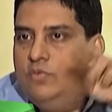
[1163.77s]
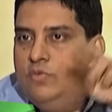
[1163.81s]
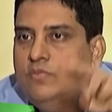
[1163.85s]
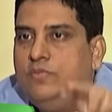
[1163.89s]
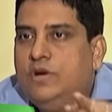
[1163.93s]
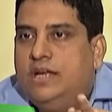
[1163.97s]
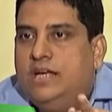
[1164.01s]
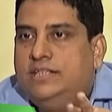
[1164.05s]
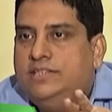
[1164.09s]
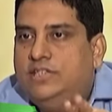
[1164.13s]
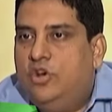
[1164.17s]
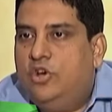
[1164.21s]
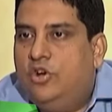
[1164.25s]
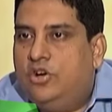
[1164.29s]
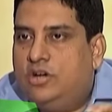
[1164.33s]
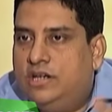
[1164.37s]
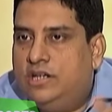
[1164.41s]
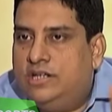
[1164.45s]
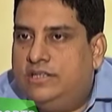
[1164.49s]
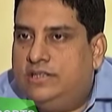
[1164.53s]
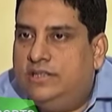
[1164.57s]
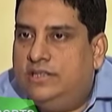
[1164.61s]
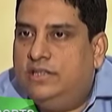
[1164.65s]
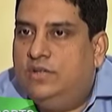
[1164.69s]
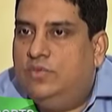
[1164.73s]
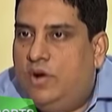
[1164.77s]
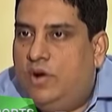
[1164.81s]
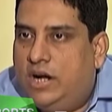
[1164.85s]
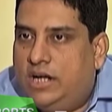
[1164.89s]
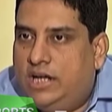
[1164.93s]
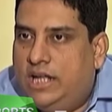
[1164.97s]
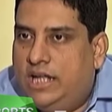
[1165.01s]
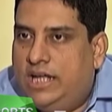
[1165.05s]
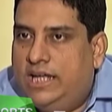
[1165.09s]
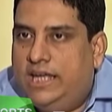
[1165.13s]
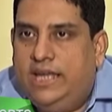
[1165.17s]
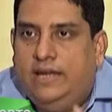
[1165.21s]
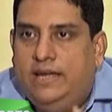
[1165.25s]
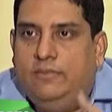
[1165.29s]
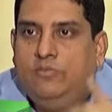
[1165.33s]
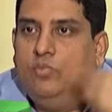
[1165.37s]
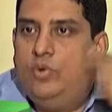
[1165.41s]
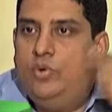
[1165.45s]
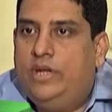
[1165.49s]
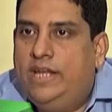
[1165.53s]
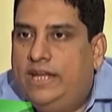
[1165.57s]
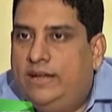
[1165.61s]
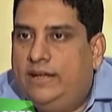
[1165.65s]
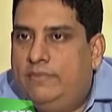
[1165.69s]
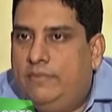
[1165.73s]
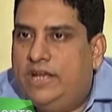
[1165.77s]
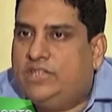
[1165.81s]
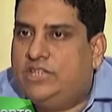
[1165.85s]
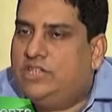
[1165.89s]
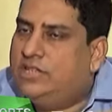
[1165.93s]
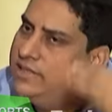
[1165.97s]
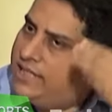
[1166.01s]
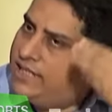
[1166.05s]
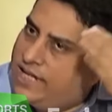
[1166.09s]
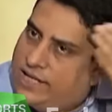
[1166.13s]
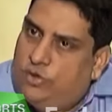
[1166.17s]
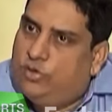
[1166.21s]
Bumrah's Yorkers in the one-day game, winning matches.